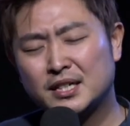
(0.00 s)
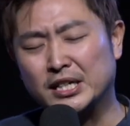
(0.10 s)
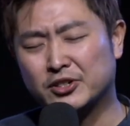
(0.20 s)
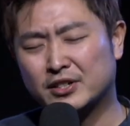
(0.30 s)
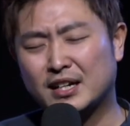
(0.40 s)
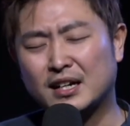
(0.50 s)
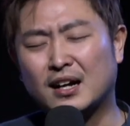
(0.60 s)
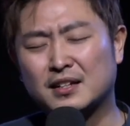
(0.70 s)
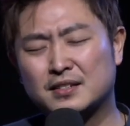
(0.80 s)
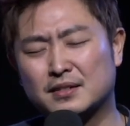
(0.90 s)
God, I
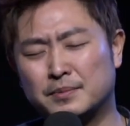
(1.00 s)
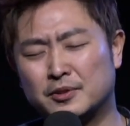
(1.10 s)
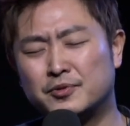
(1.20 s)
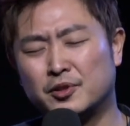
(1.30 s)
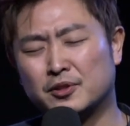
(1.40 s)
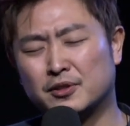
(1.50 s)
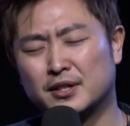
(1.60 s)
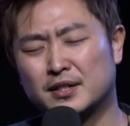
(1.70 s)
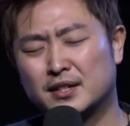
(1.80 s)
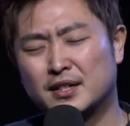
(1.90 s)
ask above all,
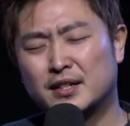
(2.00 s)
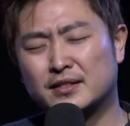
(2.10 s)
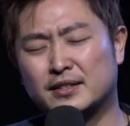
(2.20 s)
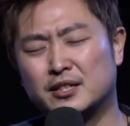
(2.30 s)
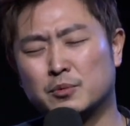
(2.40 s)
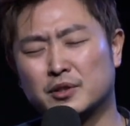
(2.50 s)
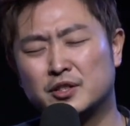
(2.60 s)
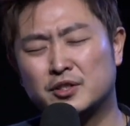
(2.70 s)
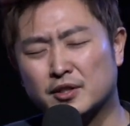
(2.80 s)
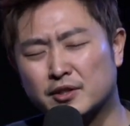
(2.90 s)
Lord, that they would
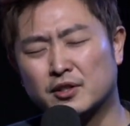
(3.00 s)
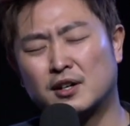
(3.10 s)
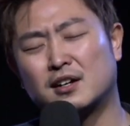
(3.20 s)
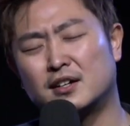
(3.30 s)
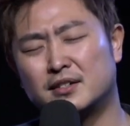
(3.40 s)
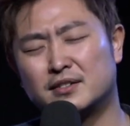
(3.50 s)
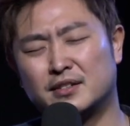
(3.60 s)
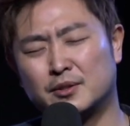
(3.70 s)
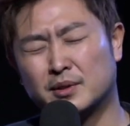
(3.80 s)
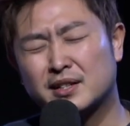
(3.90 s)
hear your heart,
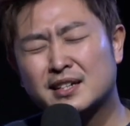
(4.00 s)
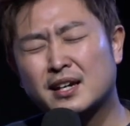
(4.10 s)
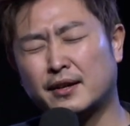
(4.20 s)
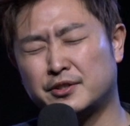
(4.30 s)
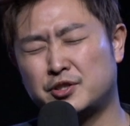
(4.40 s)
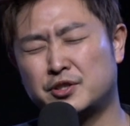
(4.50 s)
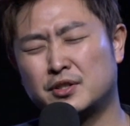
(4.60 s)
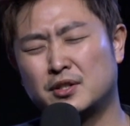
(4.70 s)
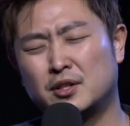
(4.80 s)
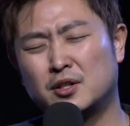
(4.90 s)
they would catch
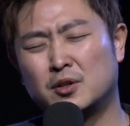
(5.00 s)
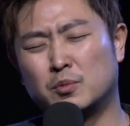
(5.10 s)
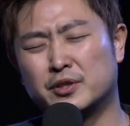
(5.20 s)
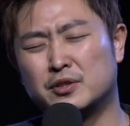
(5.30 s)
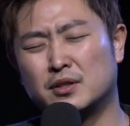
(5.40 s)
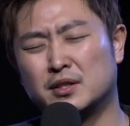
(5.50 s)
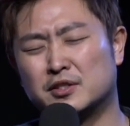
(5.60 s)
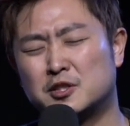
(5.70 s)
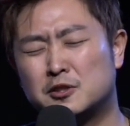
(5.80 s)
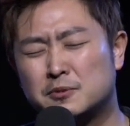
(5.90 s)
what the
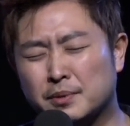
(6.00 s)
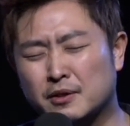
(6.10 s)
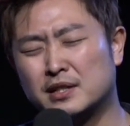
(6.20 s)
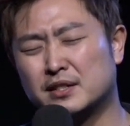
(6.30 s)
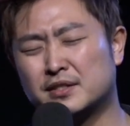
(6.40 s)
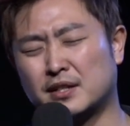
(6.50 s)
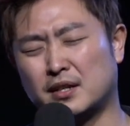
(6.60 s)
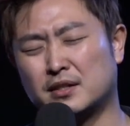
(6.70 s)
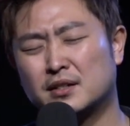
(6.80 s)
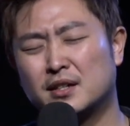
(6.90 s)
Spirit is
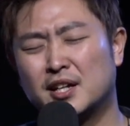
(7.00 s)
saying.